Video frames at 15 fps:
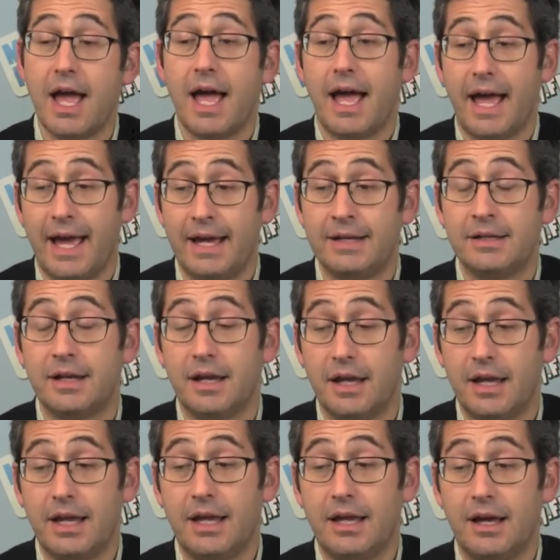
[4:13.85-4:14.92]
And
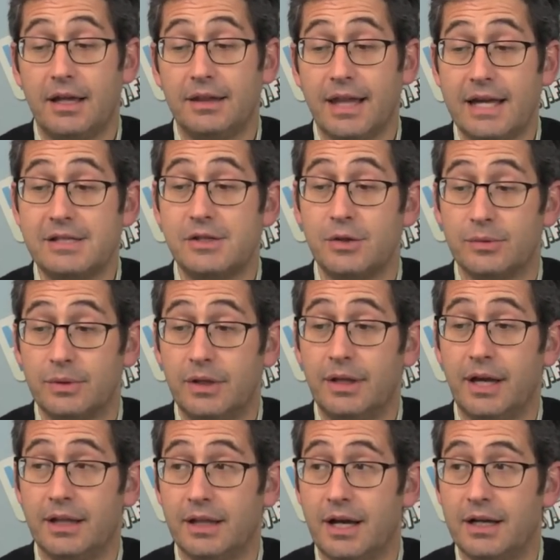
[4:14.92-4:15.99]
it, unless you're
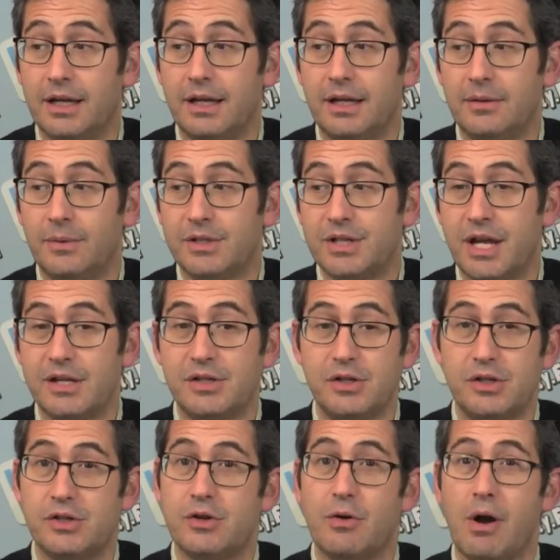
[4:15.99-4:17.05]
really unlucky, in which case
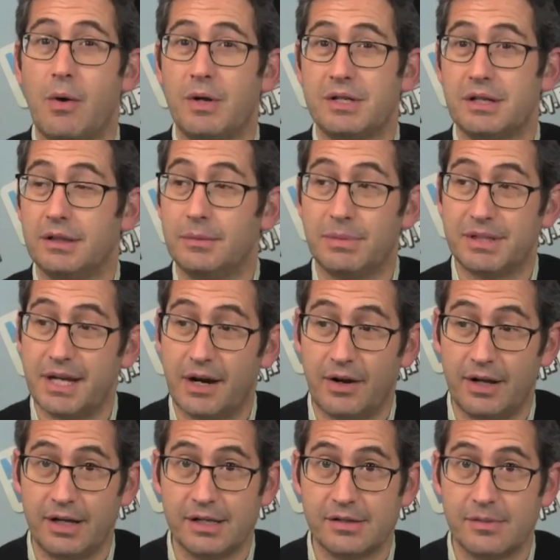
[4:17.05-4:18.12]
you just grow into
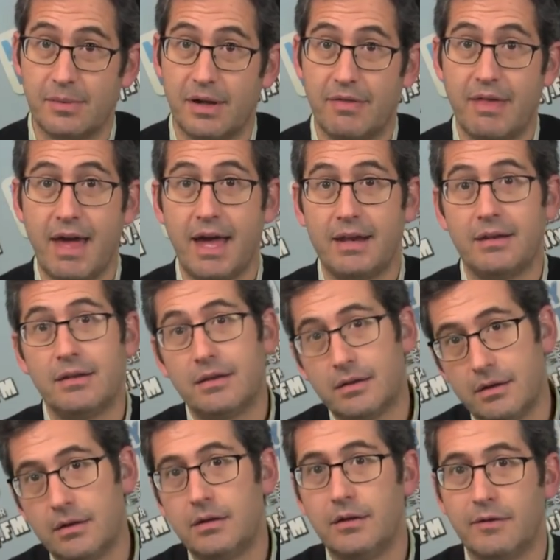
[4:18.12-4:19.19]
libertarianism, and then
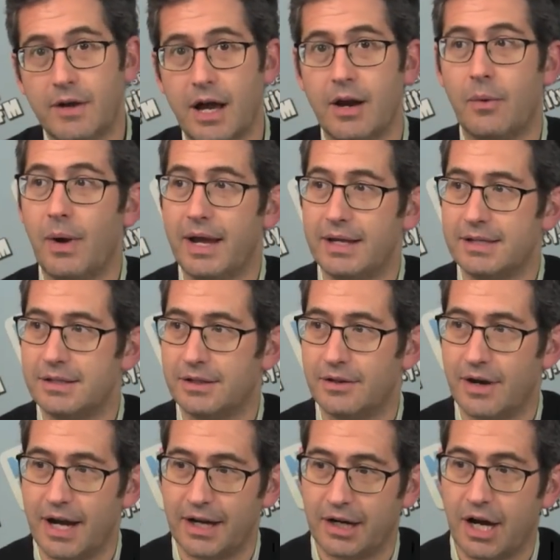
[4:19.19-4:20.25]
you've got to wait until
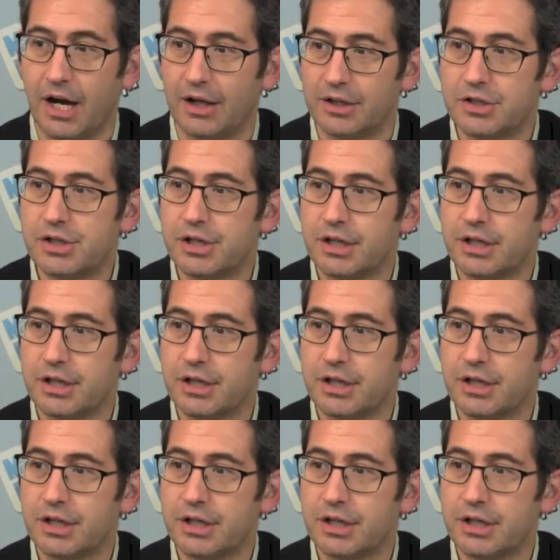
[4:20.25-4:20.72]
you're out of college.